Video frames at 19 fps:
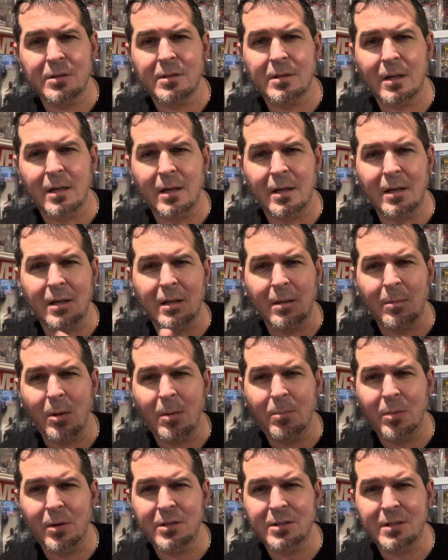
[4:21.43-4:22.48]
Let me
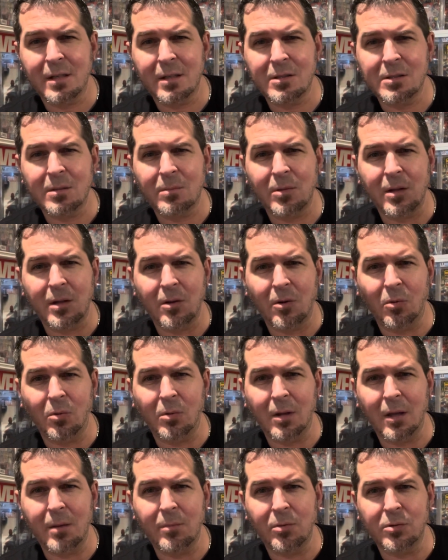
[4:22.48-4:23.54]
bust out some of the old
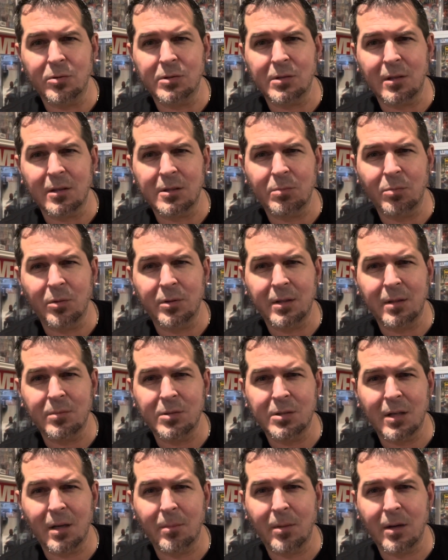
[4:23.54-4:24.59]
labels and let's put them
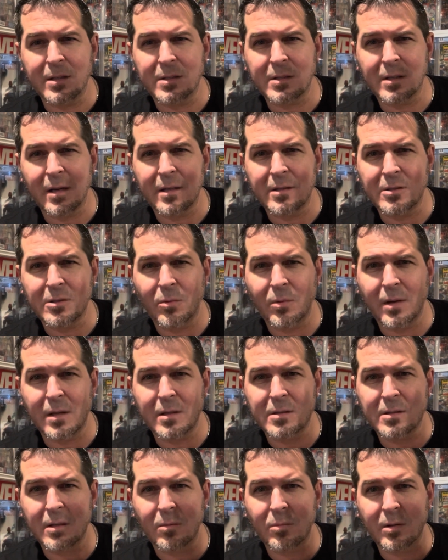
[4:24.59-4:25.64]
side by side so we can
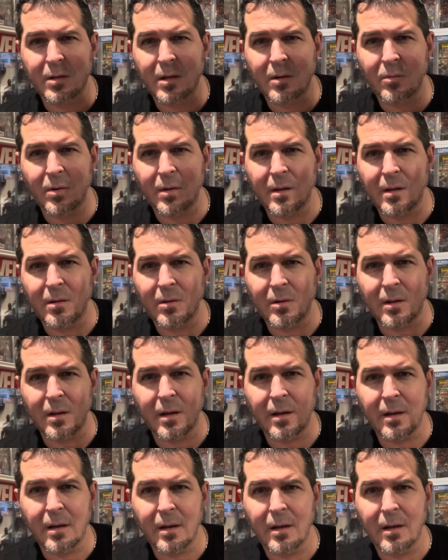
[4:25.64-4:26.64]
see what they really look like.